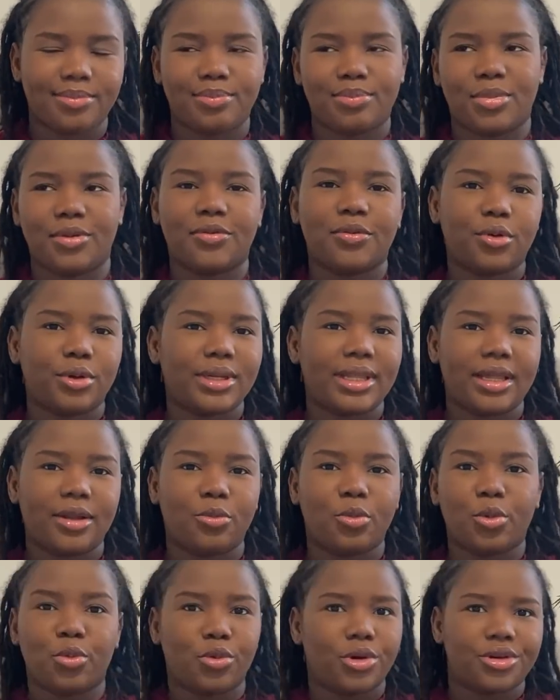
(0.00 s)
Before then
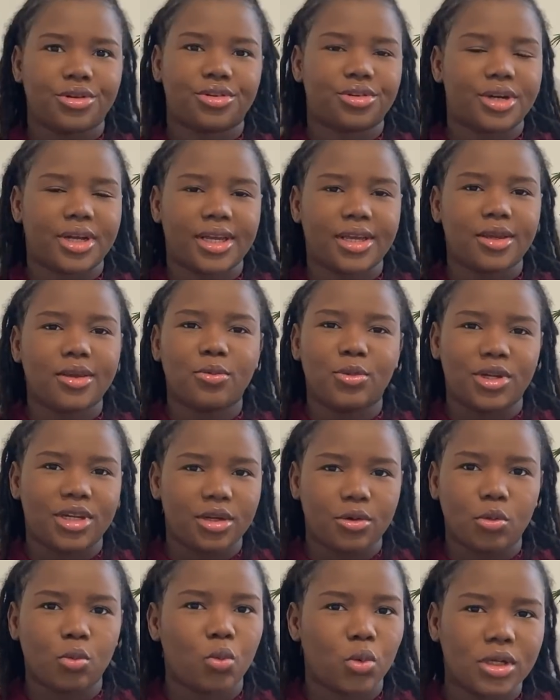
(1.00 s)
we weren't trying, we
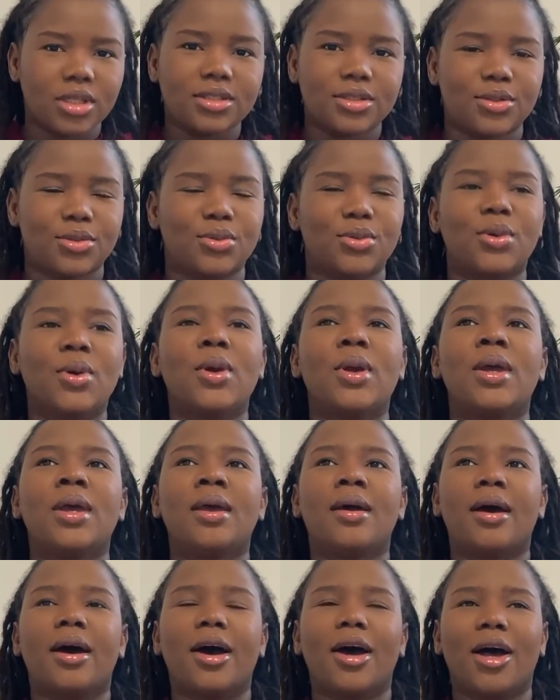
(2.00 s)
didn't want
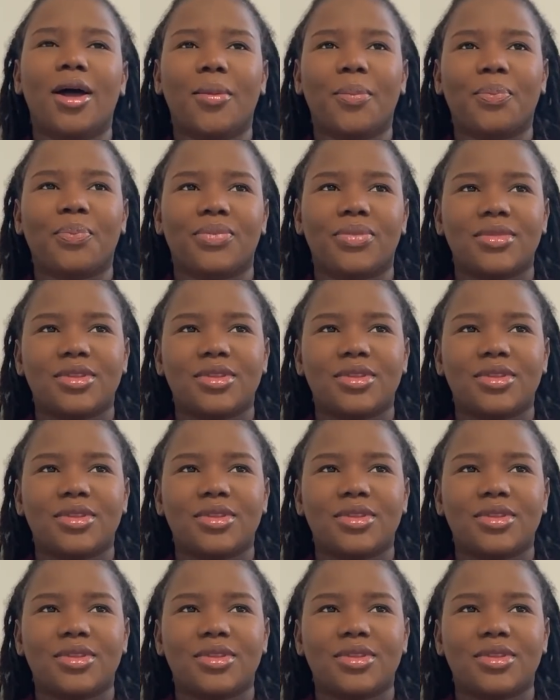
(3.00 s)
to.